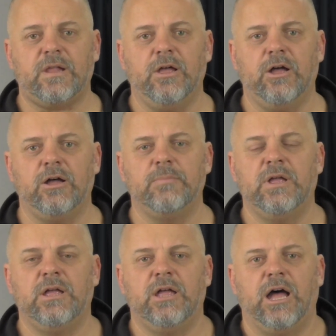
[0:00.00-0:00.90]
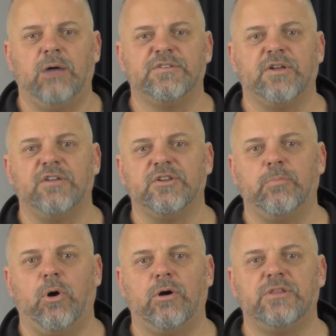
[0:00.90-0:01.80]
I was
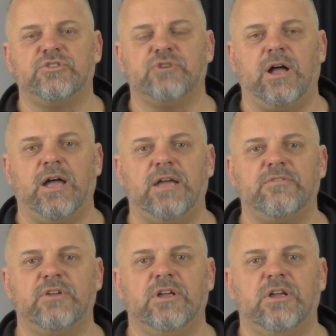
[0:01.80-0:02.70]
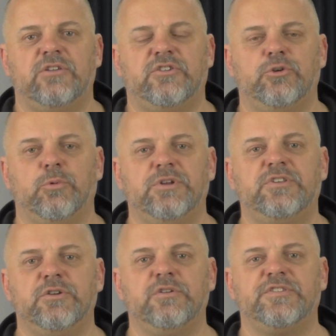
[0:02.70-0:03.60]
also part of the drive to
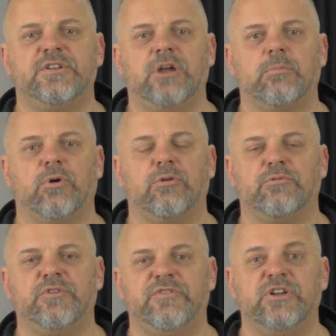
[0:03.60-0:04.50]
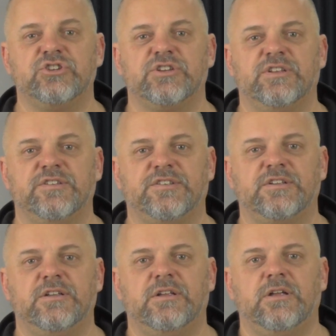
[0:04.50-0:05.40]
reduce the number of revisions